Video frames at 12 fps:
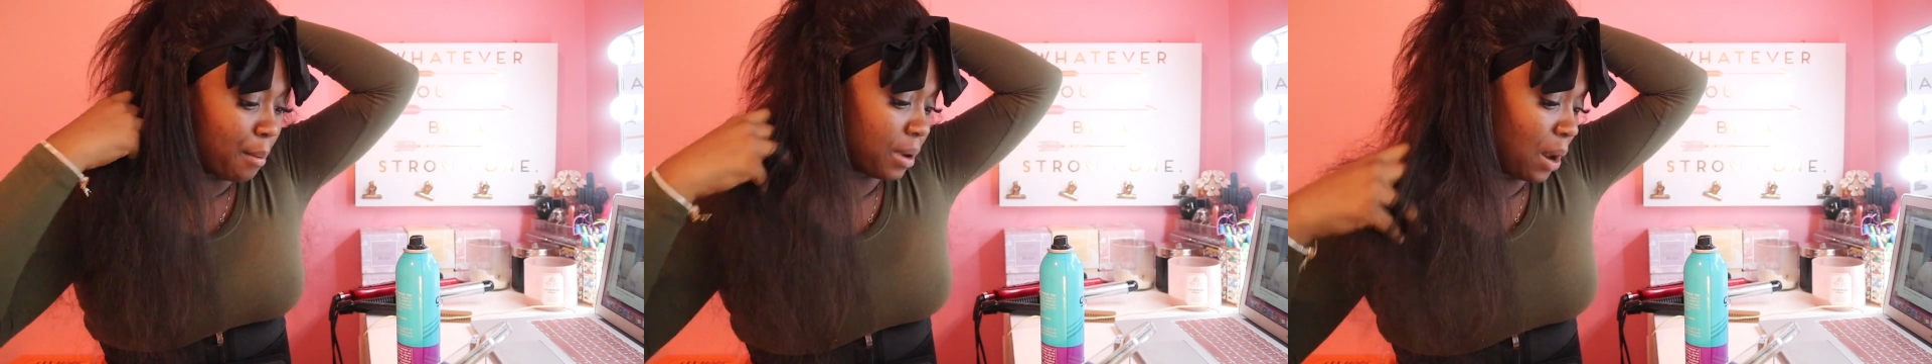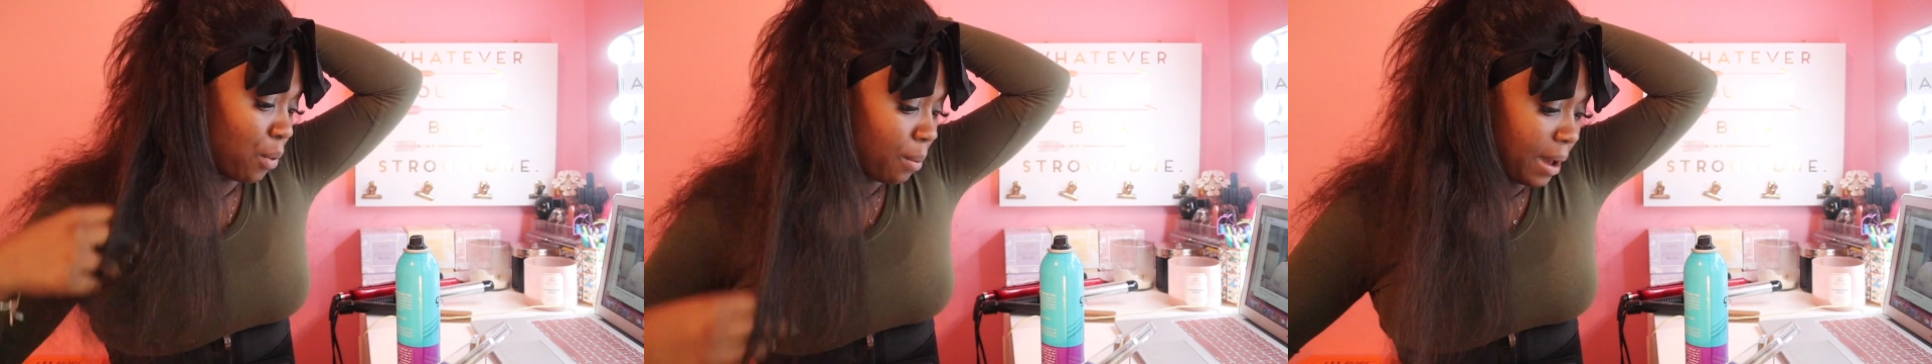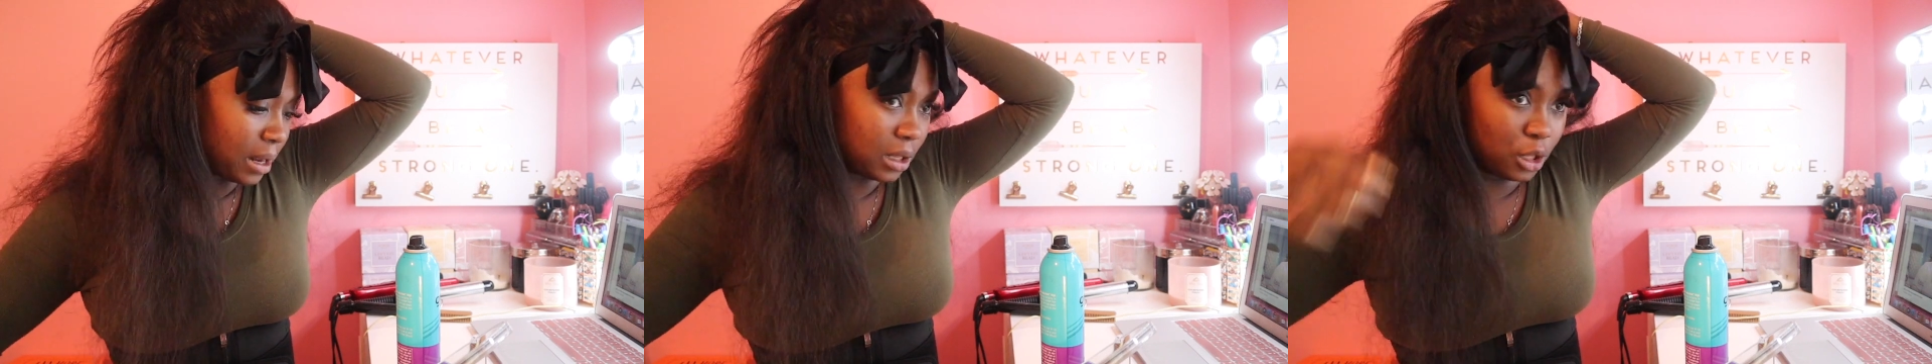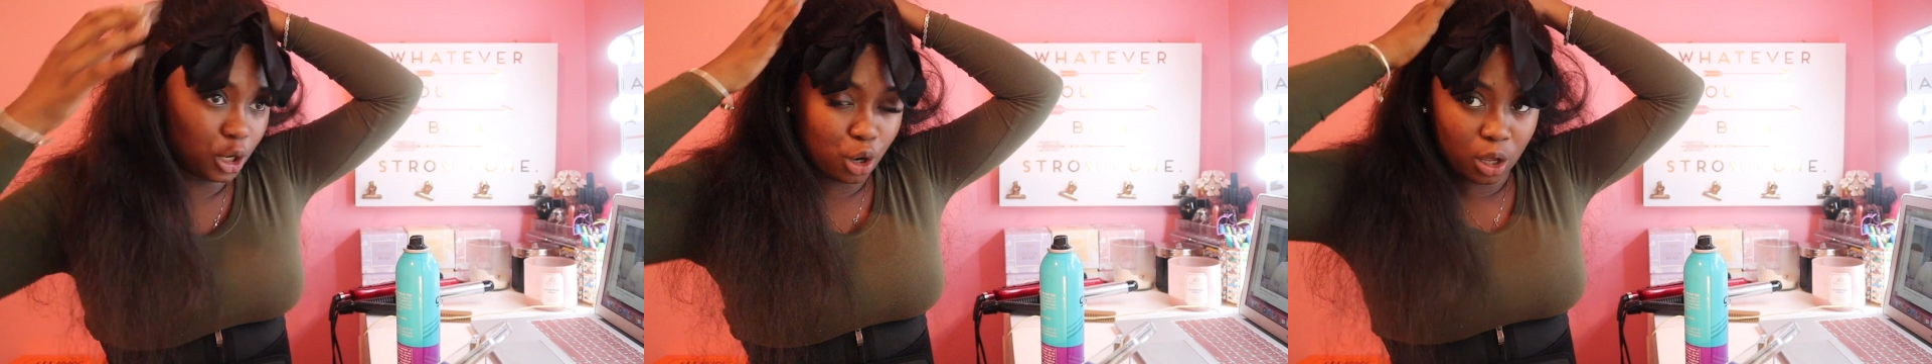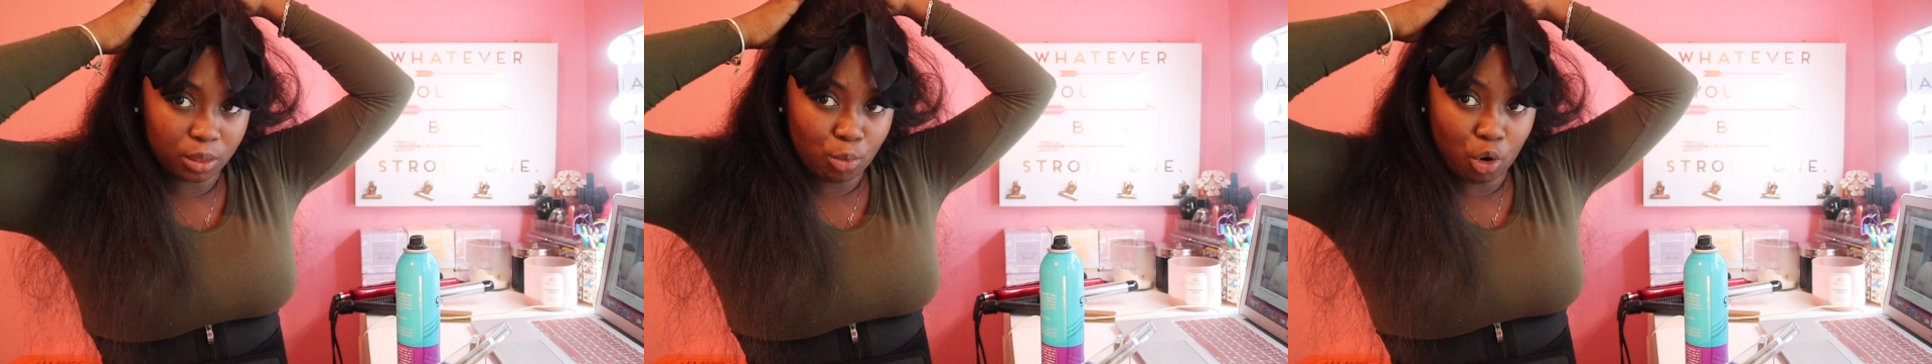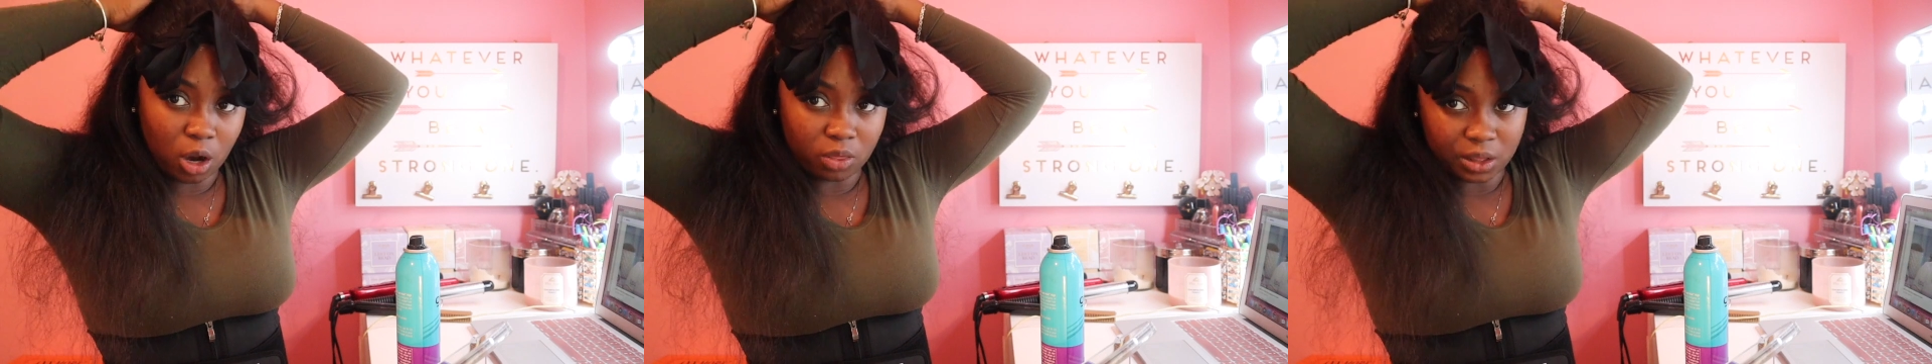But I want mine to look
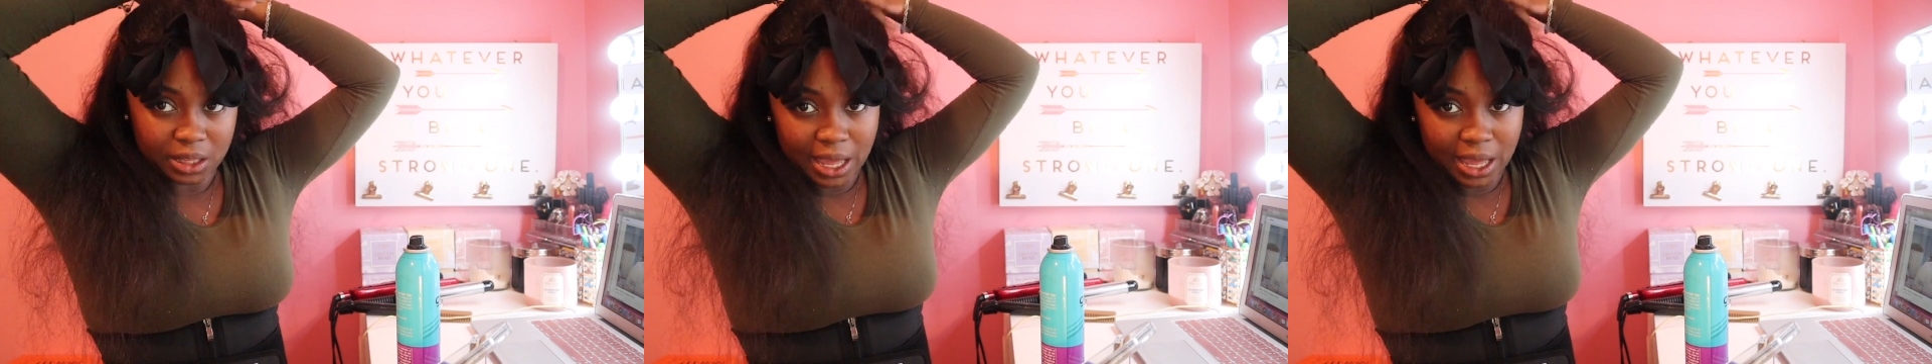more on the